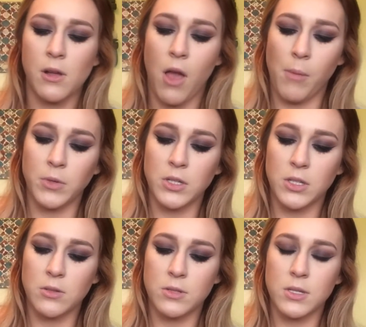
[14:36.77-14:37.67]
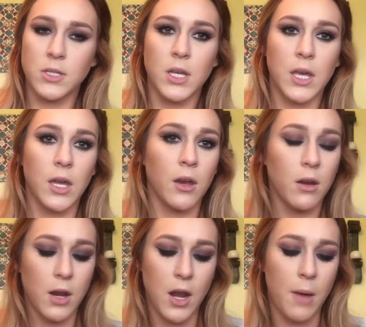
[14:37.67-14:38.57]
I'm going to use this again,
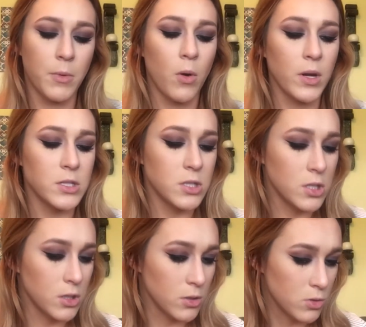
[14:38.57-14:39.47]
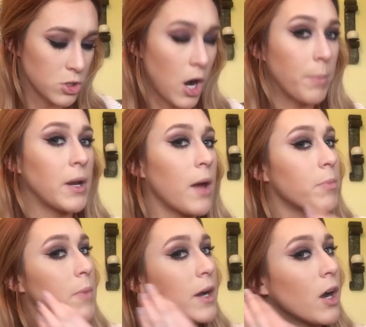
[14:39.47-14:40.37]
and I'm going to sharpen
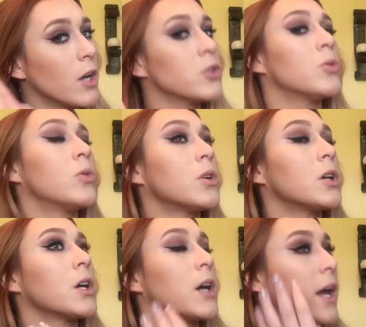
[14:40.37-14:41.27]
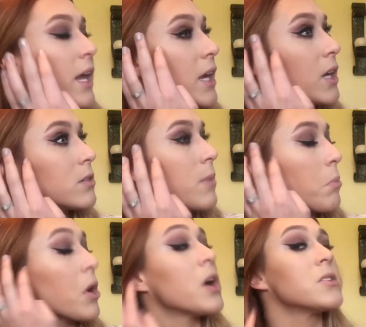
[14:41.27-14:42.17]
up my contour and my
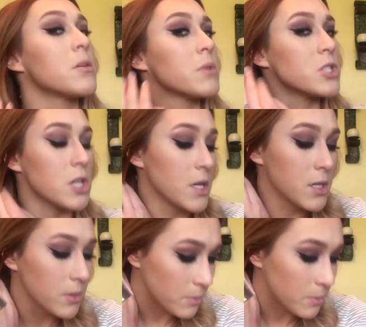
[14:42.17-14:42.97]
bronze on my cheek.